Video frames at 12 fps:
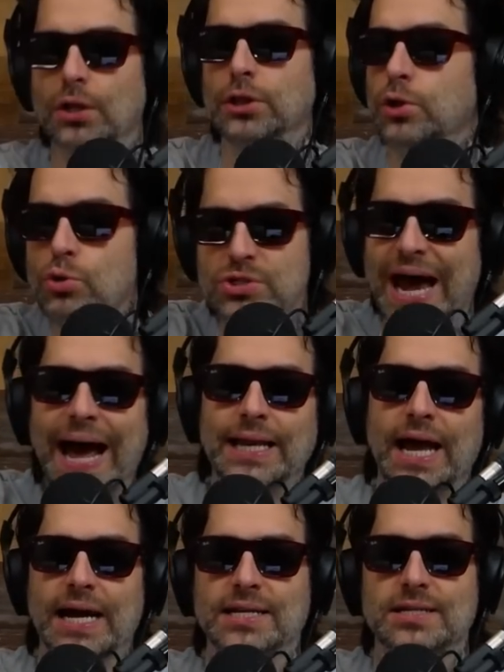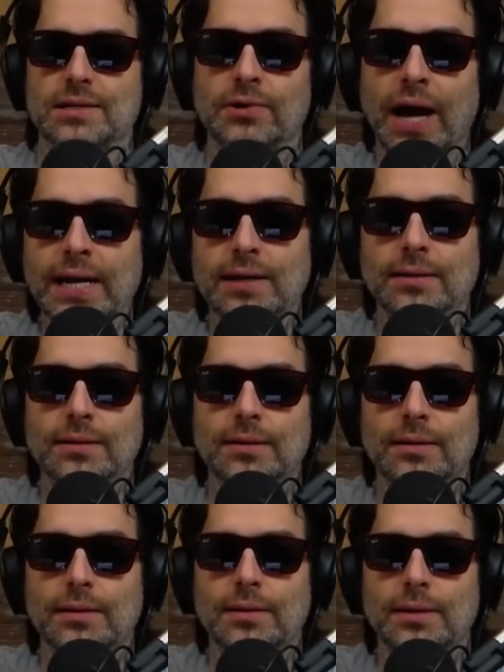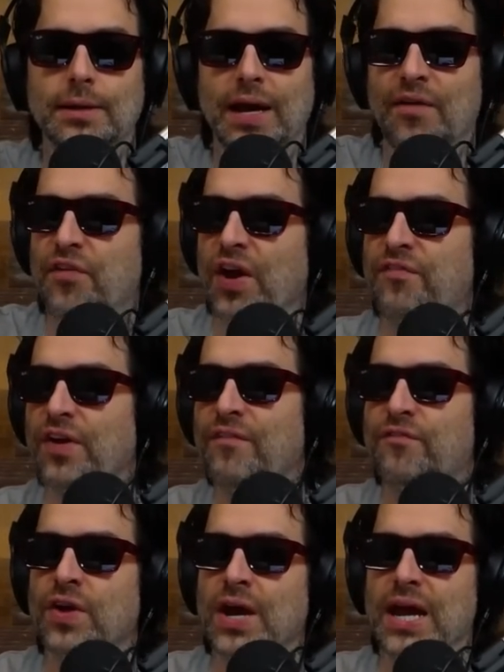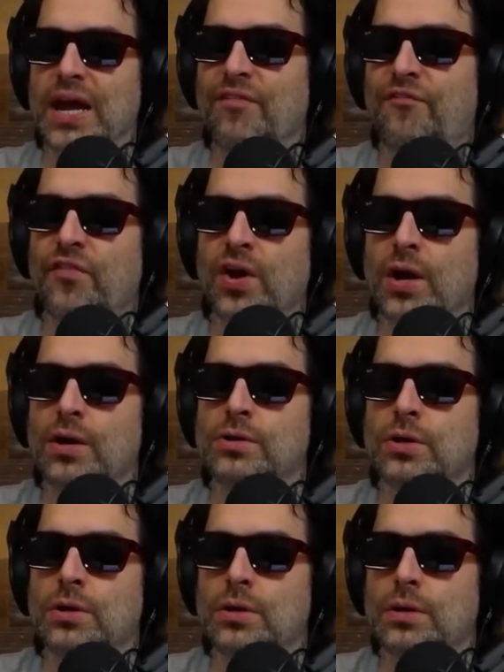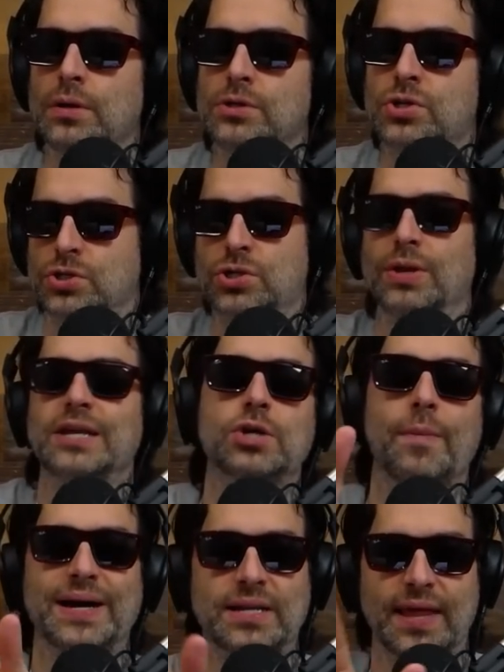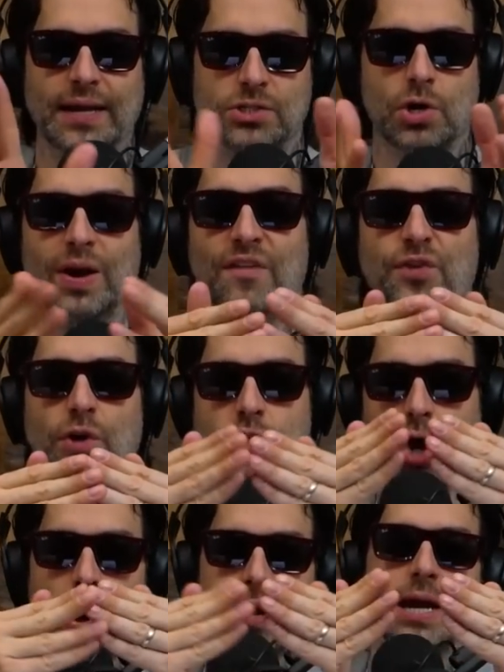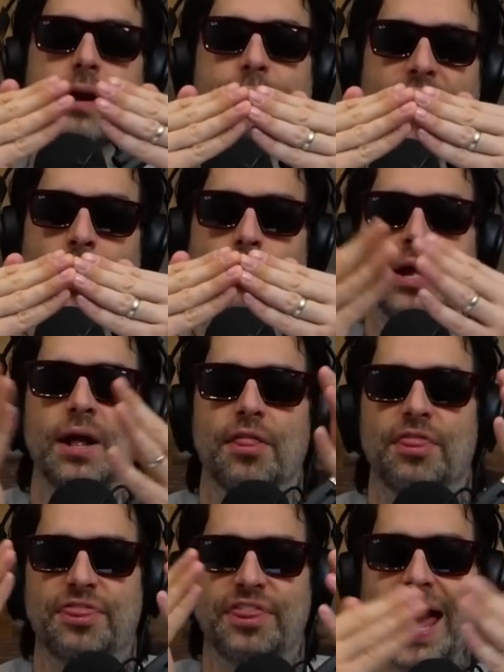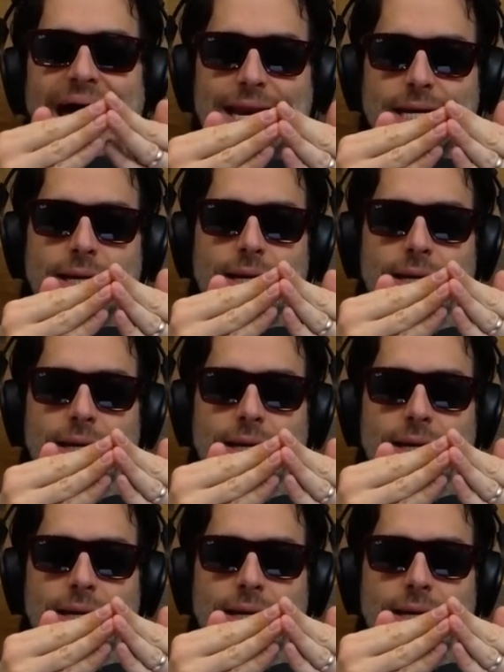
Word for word: lose allies right if if if if so, so let's go back to that so if you're talking about that